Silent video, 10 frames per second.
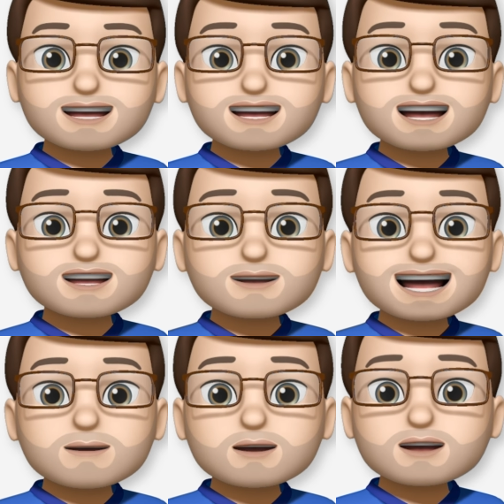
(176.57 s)
feature is
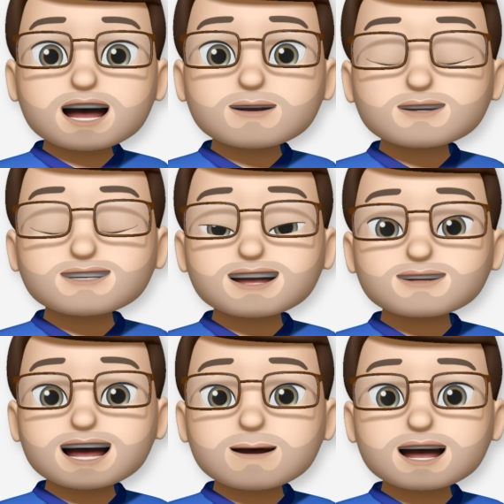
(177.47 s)
available on the home screen of
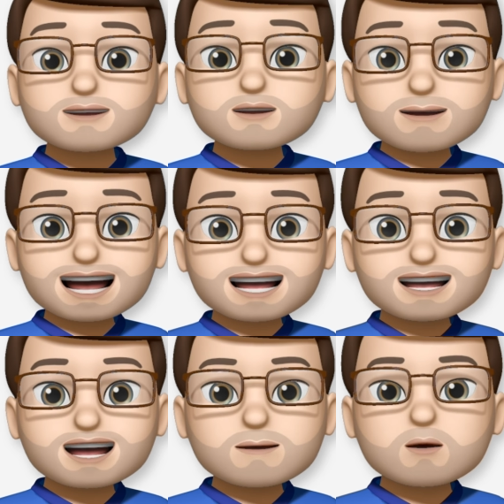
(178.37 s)
iPad normally,
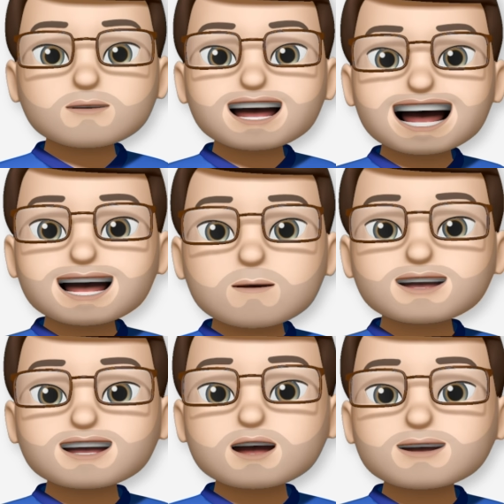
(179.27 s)
but within apps
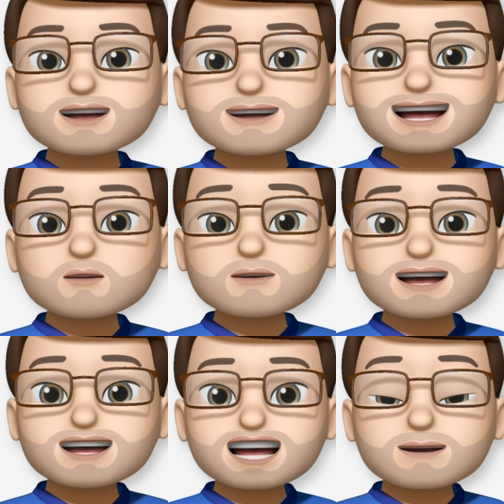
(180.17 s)
it's only available
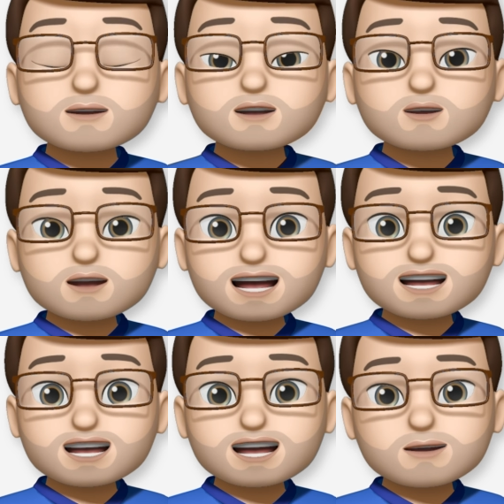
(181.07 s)
via a keyboard
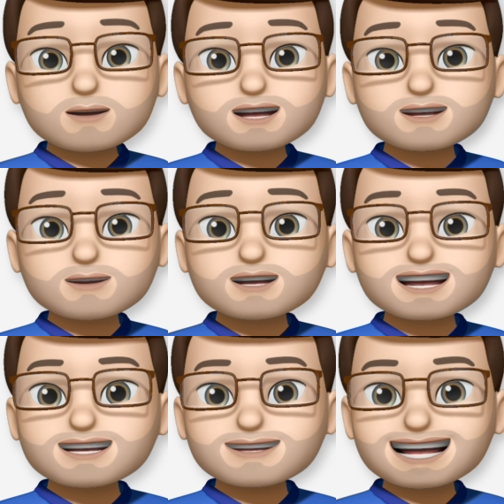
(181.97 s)
shortcut, which of course
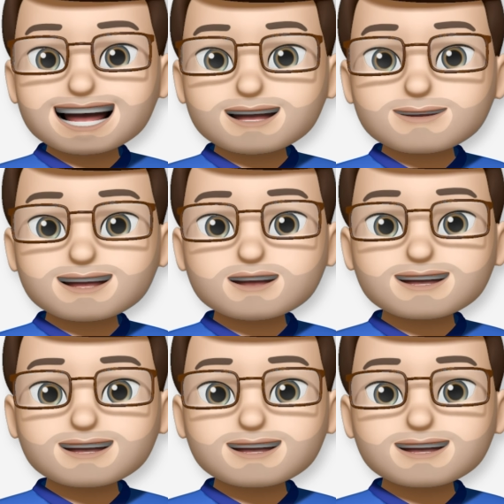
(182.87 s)
isn't very helpful if you